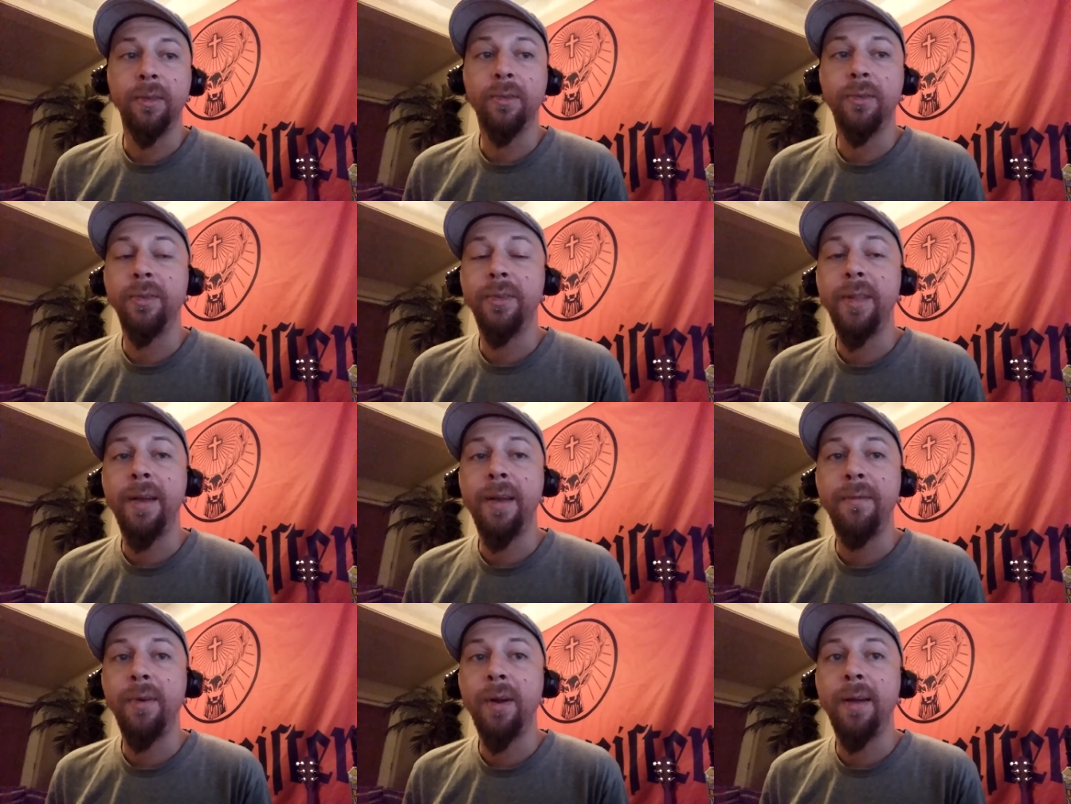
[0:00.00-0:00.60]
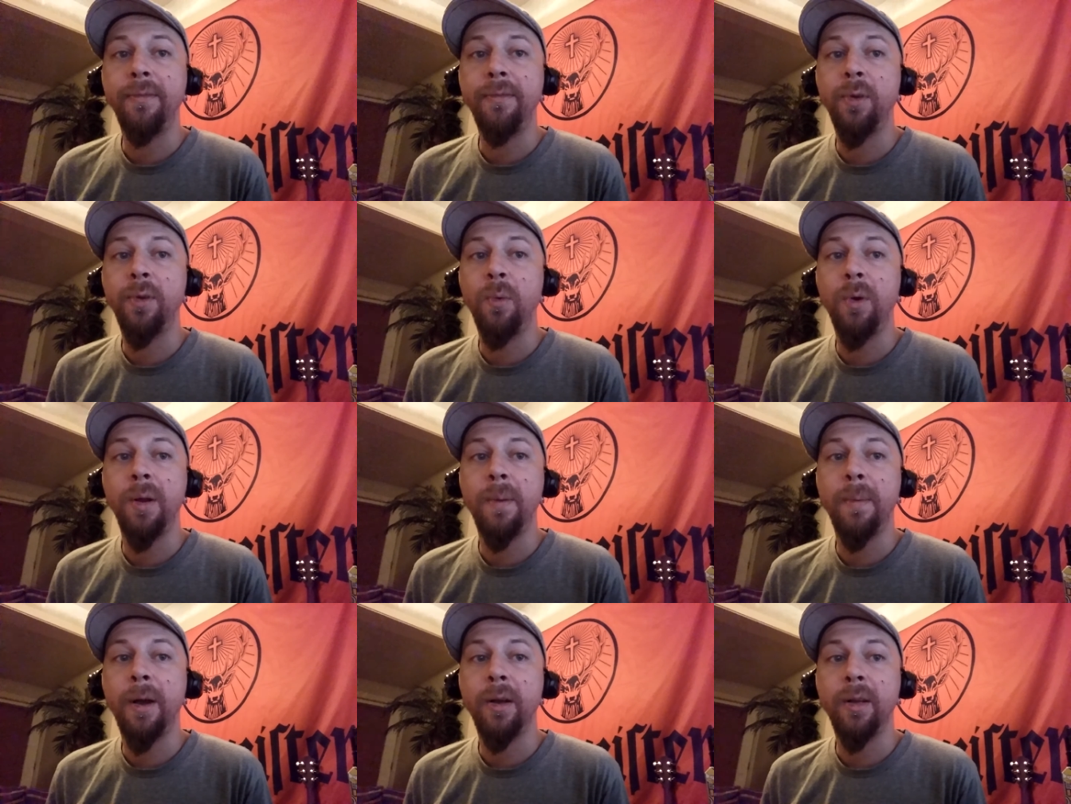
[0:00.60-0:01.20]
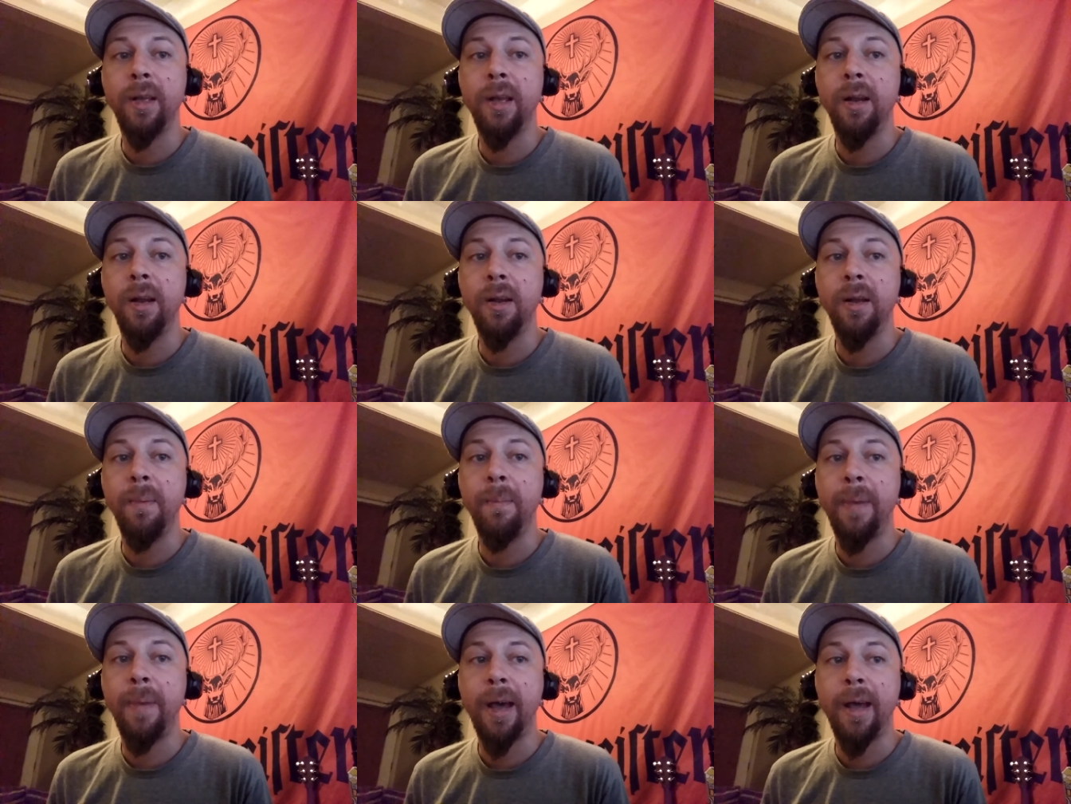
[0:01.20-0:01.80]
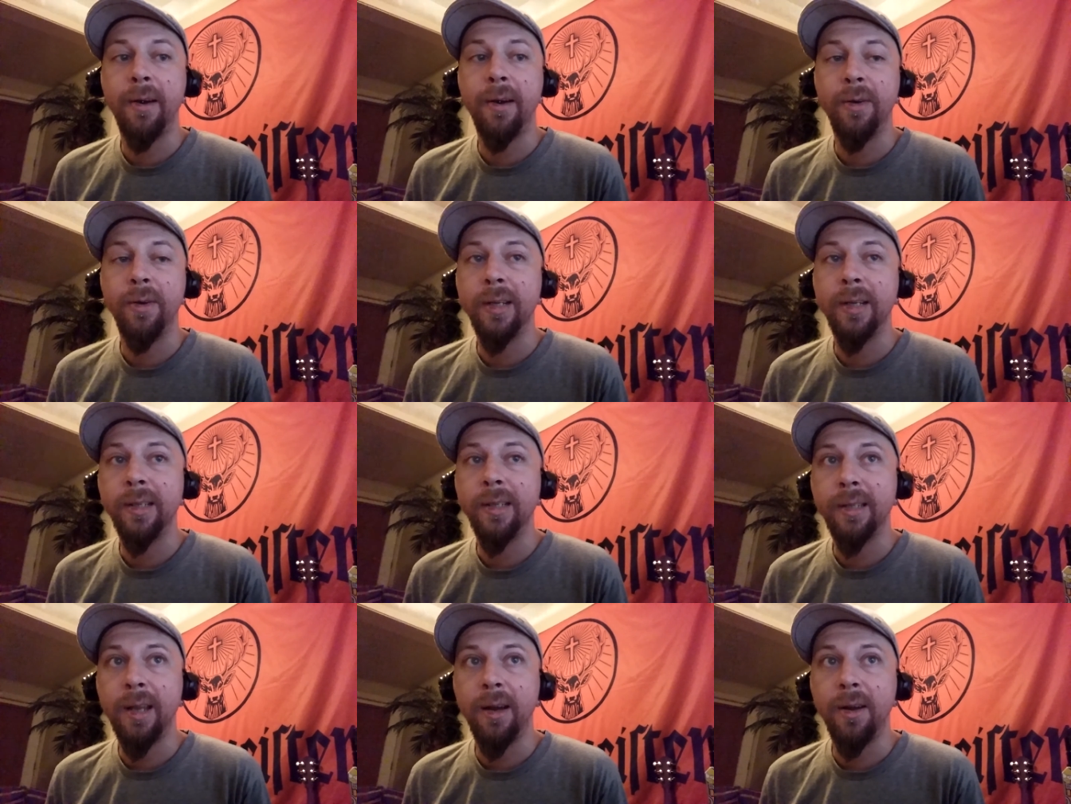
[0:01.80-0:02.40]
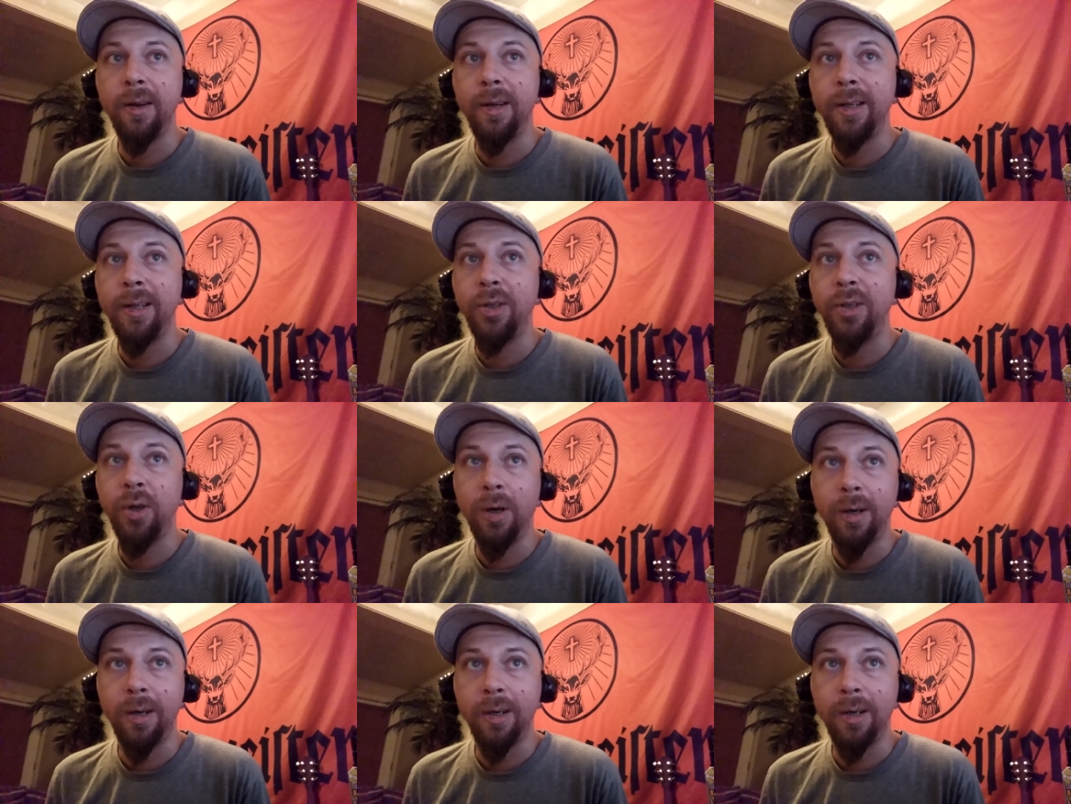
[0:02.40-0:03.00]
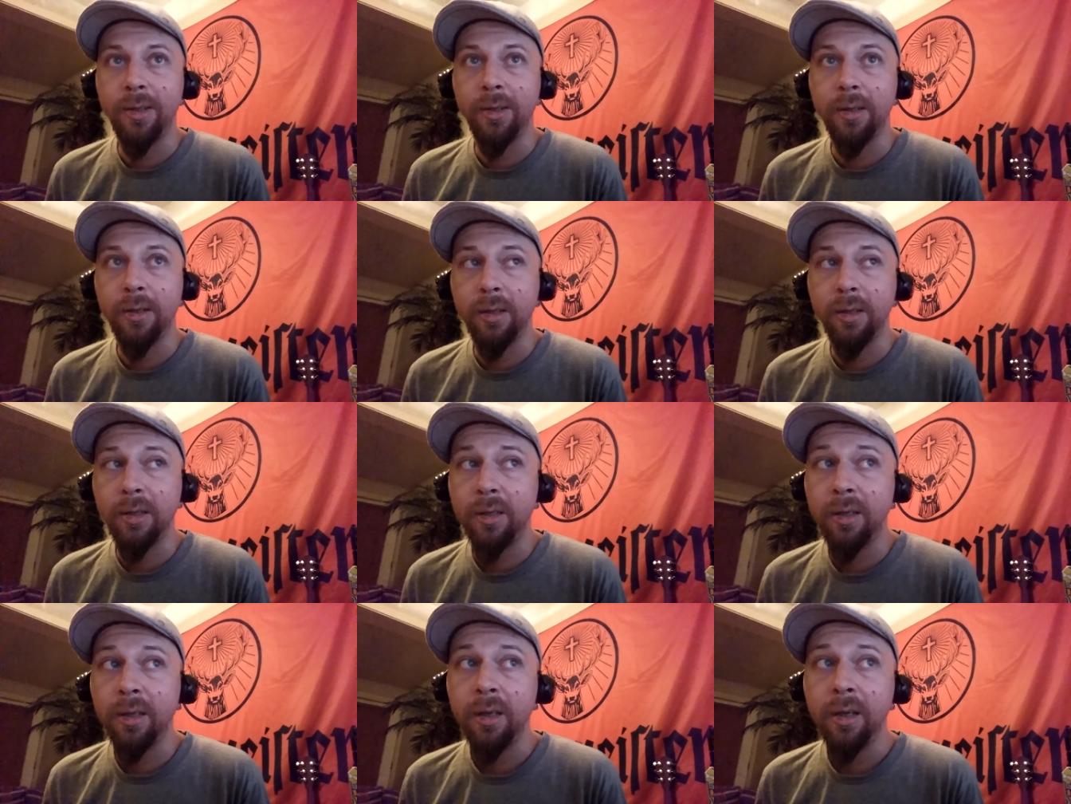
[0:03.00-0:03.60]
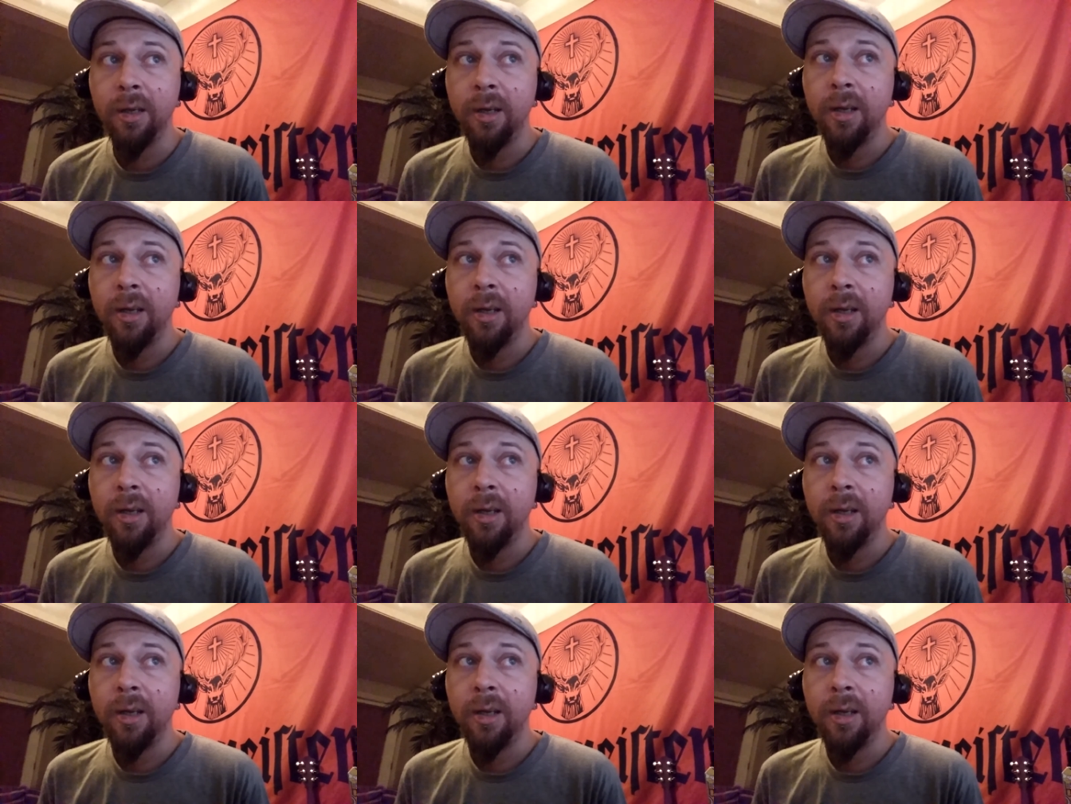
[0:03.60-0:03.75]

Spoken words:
You'll never have to worry about carrying batteries, carrying chargers.